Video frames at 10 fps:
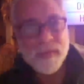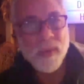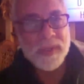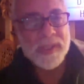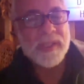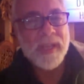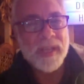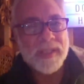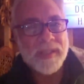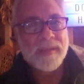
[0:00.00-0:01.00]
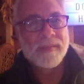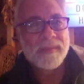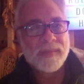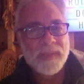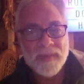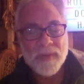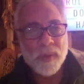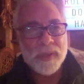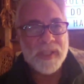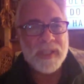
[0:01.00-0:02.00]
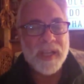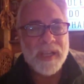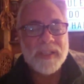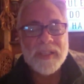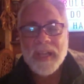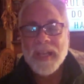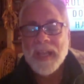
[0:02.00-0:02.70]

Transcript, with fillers: of course it does. Of course it does.